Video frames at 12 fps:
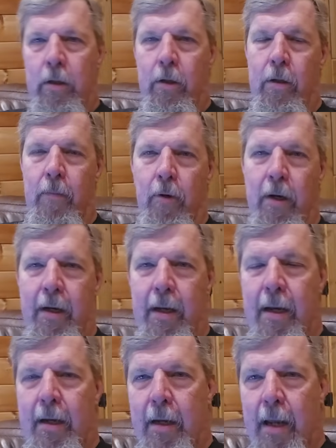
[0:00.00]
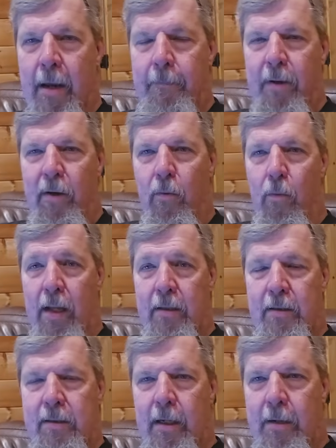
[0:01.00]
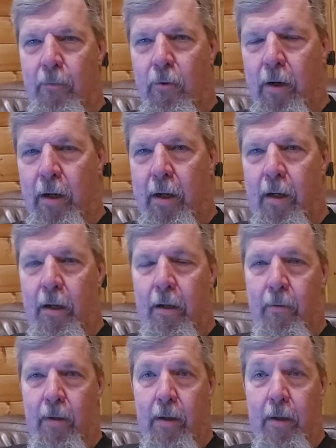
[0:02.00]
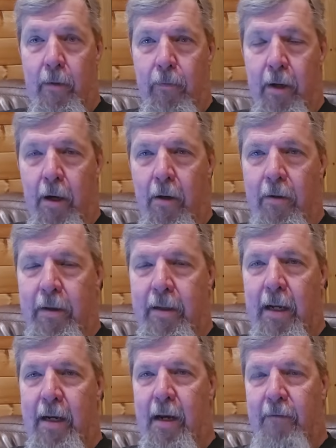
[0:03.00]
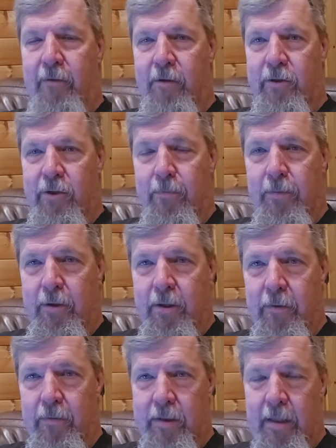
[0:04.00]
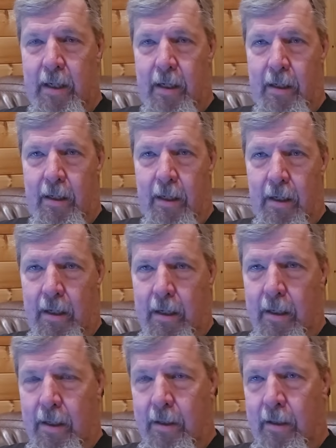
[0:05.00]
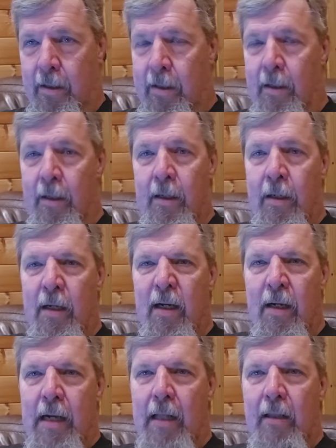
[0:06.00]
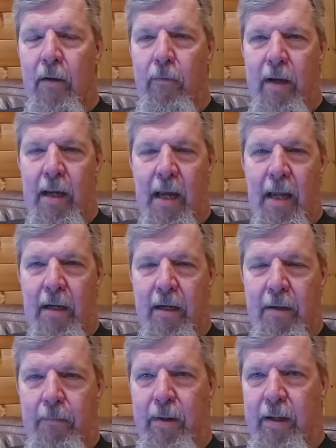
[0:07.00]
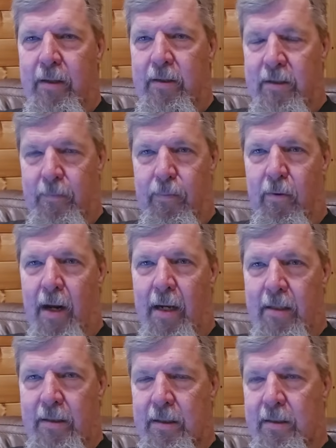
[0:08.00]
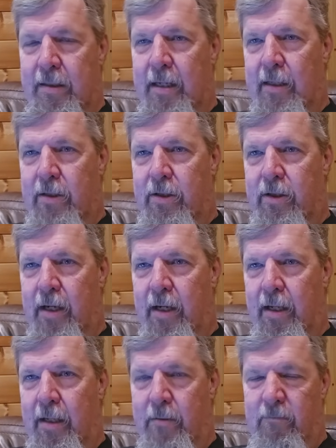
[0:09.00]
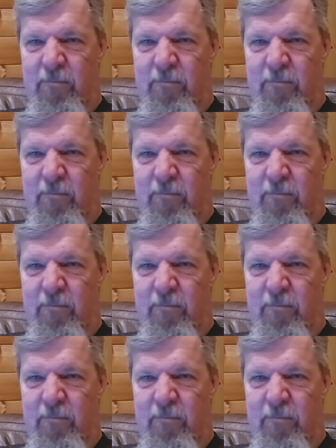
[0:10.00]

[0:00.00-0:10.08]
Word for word: Good morning, gang. Happy Wednesday morning. Well, here we are the day after Super Tuesday, and not that we had any big surprises yesterday,